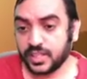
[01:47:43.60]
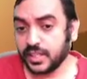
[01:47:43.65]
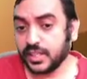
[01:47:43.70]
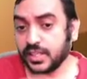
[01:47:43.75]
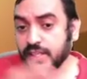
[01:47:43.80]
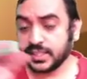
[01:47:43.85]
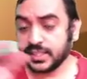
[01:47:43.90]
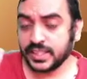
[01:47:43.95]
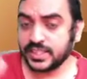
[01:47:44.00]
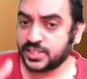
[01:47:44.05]

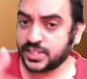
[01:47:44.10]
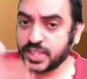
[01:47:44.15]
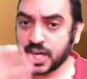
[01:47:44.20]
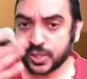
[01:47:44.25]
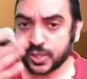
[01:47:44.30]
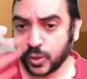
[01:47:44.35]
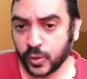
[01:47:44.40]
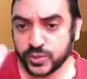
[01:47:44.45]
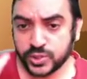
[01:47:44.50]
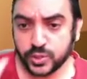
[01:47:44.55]
In this
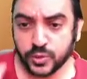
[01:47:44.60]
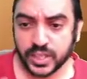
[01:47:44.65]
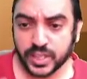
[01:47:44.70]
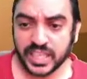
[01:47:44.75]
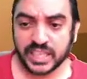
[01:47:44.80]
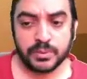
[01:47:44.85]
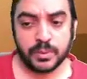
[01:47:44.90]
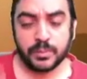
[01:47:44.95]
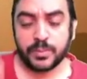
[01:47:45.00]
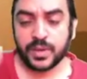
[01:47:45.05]
chart also you can
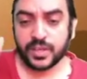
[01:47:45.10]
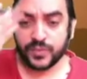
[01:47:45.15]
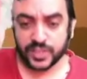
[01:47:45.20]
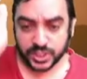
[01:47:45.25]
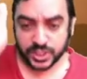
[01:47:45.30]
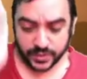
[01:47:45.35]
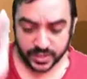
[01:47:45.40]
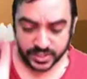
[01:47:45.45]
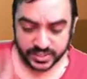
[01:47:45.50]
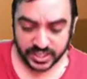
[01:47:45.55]
remember
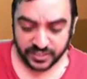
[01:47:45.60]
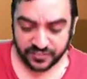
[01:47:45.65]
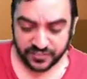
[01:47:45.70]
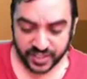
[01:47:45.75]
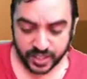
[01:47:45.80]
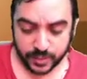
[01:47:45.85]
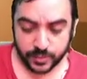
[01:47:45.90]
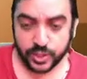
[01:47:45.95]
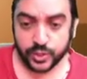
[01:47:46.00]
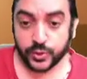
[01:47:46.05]
whichever is
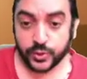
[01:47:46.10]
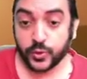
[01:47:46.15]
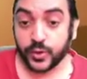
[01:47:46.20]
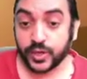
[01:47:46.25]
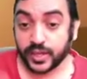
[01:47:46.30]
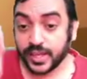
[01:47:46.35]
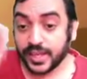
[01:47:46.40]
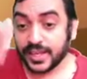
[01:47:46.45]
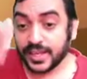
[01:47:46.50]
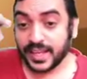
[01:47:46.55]
comfortable, you do
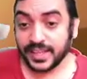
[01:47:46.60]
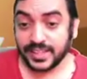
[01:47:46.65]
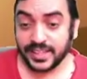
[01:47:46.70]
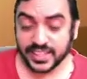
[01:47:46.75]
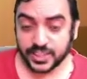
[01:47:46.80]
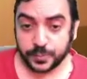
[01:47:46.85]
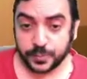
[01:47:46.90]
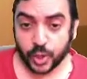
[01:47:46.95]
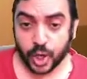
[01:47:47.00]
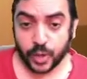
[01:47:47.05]
it. In
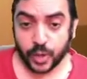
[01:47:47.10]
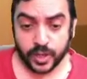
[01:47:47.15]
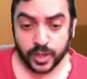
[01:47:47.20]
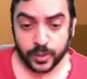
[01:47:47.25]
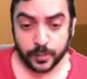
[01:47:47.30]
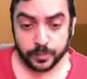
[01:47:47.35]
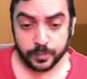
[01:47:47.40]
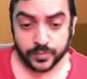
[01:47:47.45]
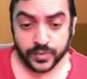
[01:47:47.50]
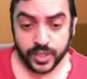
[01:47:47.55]
this
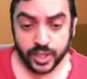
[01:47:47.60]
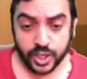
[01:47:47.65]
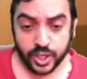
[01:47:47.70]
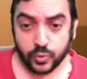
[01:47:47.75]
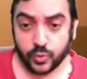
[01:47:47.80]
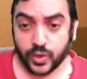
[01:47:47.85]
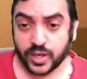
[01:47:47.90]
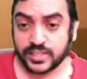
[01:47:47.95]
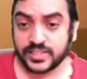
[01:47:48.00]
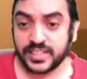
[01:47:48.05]
problem,
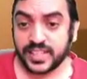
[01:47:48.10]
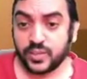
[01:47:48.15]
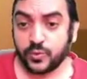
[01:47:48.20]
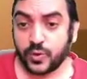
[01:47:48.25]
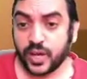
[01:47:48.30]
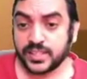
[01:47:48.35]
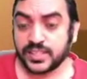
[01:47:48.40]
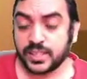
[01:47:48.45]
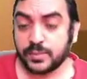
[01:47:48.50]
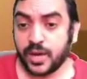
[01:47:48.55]
what is the
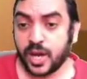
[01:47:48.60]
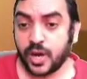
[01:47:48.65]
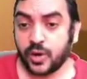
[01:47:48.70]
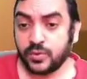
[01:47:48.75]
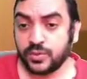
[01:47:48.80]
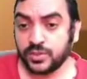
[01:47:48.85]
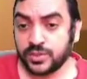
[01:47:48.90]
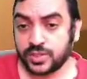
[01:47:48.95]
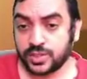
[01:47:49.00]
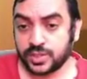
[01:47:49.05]
invoice
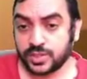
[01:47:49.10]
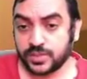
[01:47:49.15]
amount?